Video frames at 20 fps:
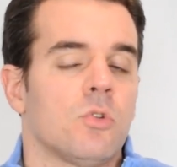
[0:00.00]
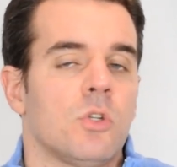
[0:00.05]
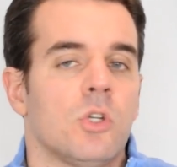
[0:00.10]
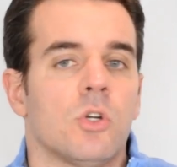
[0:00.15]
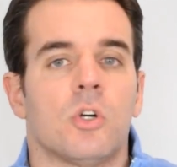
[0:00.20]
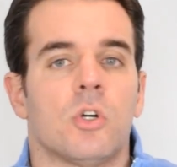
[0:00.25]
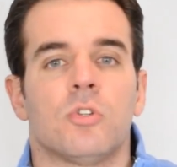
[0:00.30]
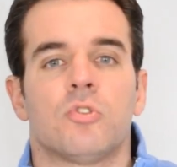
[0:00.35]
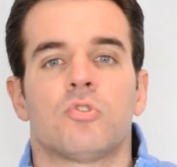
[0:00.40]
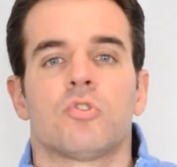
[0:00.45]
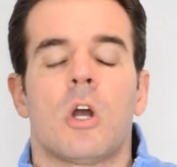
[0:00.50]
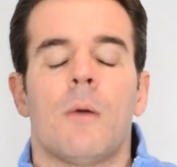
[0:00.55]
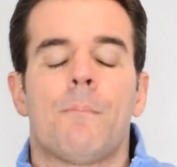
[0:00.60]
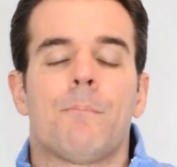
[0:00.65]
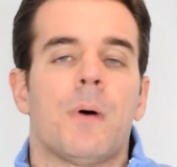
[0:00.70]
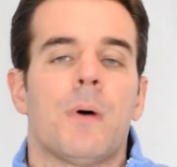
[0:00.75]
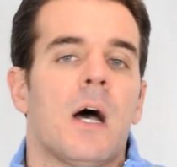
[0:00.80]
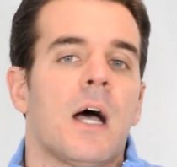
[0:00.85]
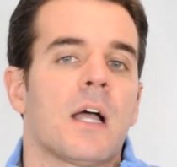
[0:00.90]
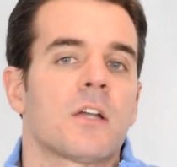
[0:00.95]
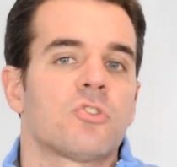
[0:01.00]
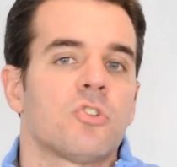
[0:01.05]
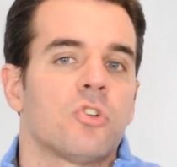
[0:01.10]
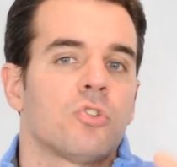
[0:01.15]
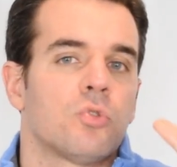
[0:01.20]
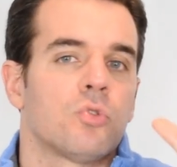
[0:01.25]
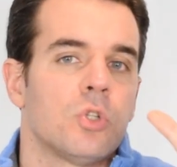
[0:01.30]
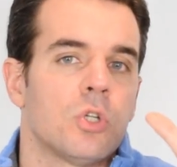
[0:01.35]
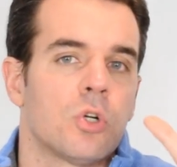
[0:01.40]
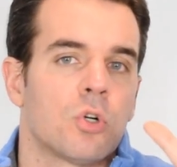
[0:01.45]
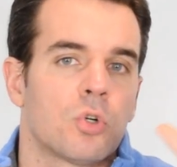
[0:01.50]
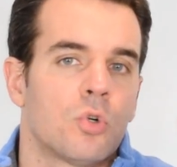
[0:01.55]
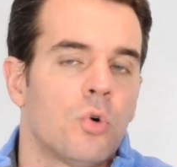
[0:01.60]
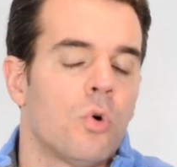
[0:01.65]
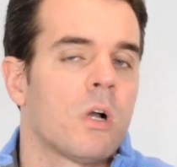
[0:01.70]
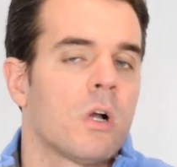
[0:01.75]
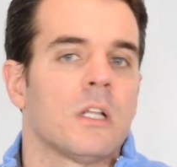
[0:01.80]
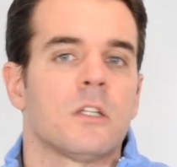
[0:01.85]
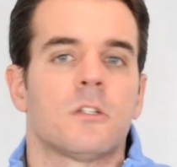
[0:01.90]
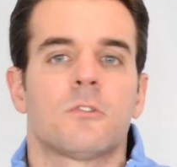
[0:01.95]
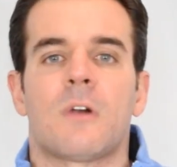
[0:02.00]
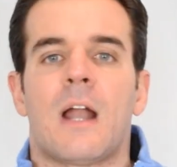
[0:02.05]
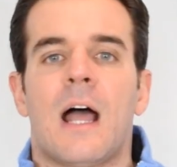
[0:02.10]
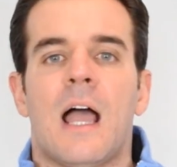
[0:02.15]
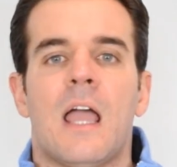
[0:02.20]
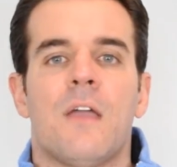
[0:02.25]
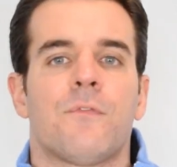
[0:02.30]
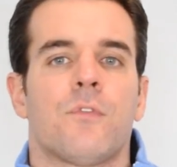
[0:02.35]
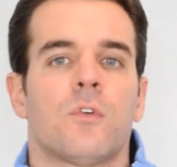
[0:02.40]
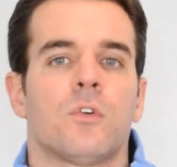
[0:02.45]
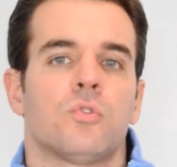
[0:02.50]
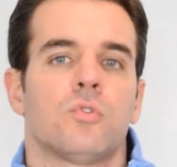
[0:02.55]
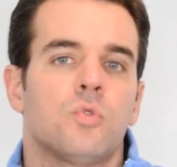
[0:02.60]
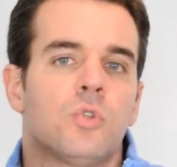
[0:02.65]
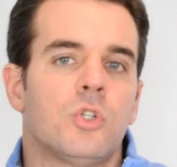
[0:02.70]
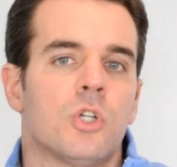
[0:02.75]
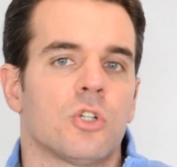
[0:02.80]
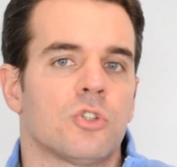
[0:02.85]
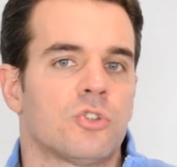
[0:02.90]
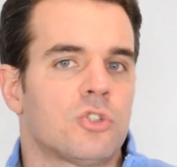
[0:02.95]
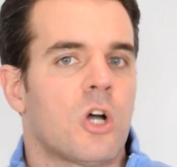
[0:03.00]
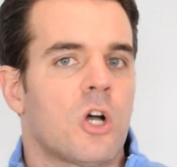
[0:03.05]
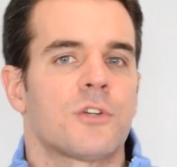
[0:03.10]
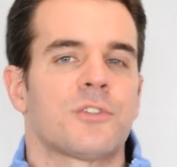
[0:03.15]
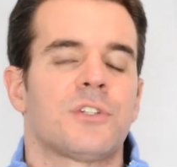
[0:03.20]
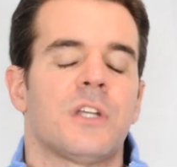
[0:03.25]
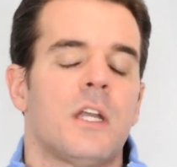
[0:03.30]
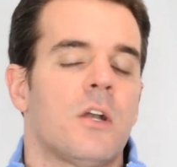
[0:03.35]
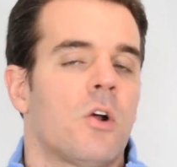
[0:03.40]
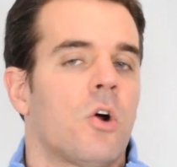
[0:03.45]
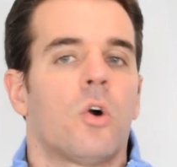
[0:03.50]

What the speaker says: your Dropbox or to your Google Drive or to your DocSend